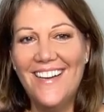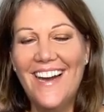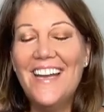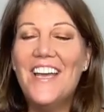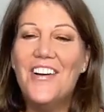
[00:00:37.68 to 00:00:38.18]

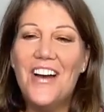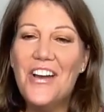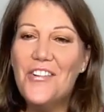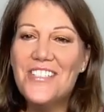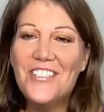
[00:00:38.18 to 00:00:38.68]
I know. I
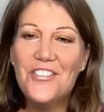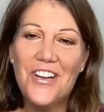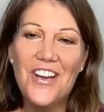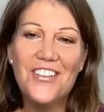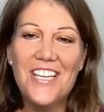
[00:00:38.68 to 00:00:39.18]
always
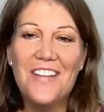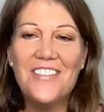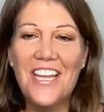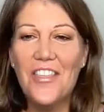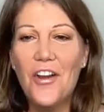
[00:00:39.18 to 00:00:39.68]
enjoy our time
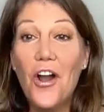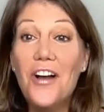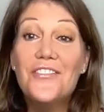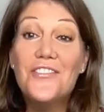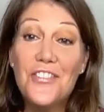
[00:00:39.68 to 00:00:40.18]
together
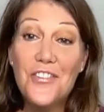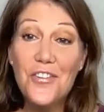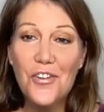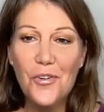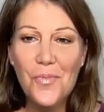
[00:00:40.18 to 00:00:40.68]
on
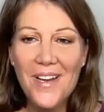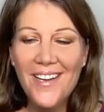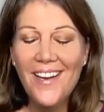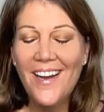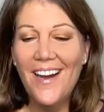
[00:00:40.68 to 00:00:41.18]
Zoom.
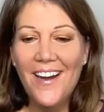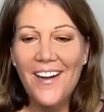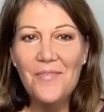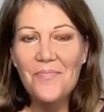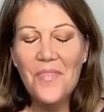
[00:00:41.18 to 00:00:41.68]

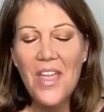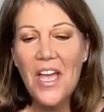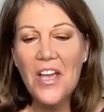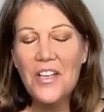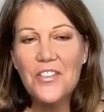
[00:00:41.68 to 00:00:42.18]

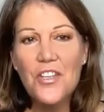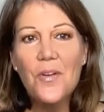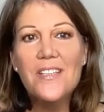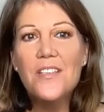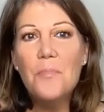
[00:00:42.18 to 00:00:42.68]
So
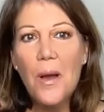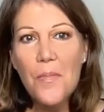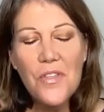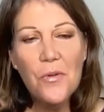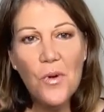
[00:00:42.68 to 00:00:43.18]
it's a
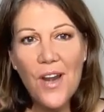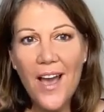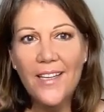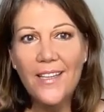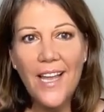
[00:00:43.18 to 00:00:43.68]
bummer that we're
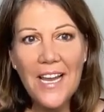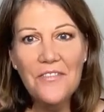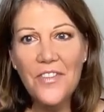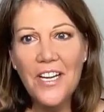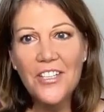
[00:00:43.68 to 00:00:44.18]
not at
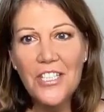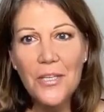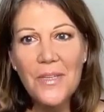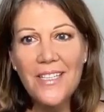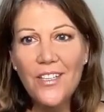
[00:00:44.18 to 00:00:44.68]
Lightfair. Tell
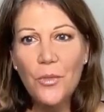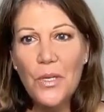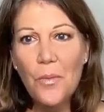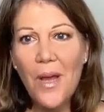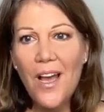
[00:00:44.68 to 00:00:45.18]
me a little bit
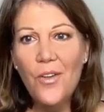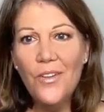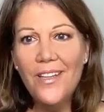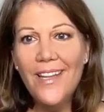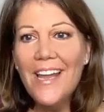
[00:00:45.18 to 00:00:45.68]
about
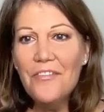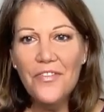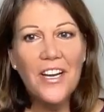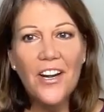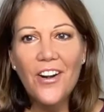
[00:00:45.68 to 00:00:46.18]

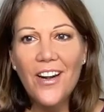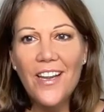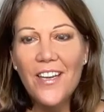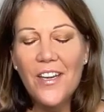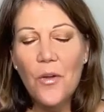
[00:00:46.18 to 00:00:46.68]
Lightfair
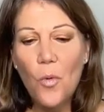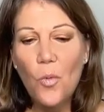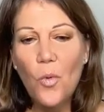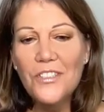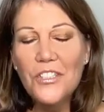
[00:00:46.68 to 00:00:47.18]
and
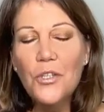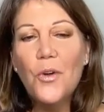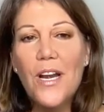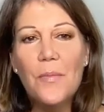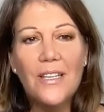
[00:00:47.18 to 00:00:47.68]
what's so
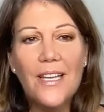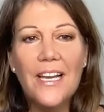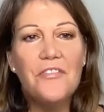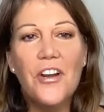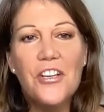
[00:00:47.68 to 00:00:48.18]
great about
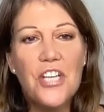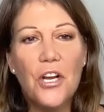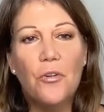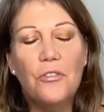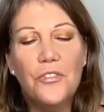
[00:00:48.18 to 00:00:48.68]
Lightfair in
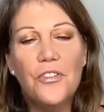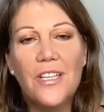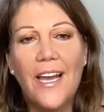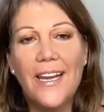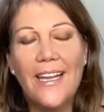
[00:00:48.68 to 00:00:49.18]
general for the
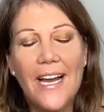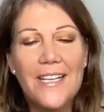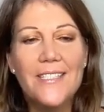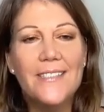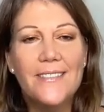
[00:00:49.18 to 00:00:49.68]
lighting
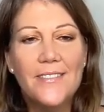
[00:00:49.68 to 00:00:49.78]
guys.